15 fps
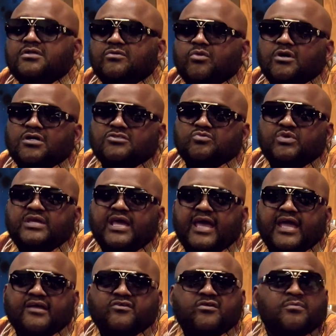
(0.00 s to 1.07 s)
was, we
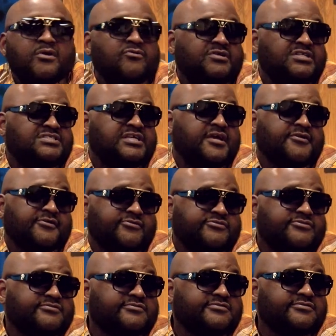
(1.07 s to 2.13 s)
had community centers.
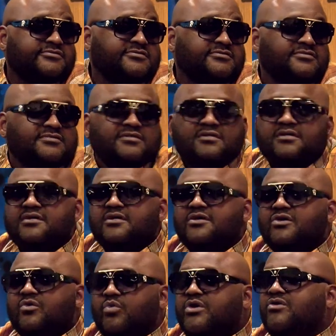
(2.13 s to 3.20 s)

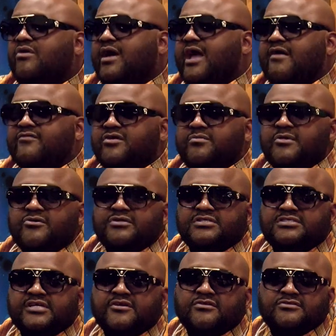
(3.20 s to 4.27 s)
we don't have community
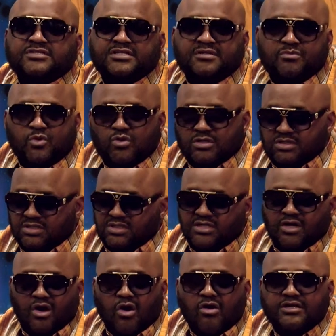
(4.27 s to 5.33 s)
centers anymore.
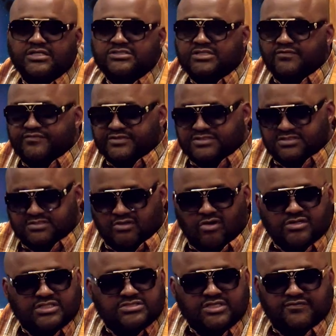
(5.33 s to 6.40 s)
All that stuff is
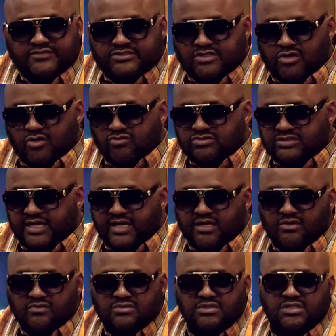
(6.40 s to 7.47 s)
closed down,
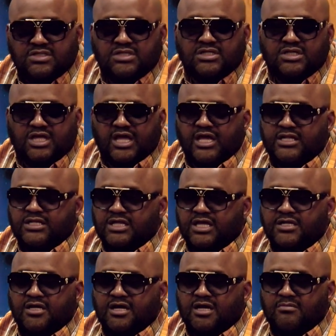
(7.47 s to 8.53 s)
and
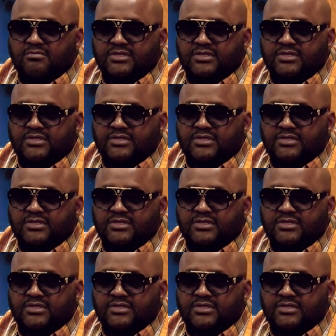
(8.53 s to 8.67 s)
the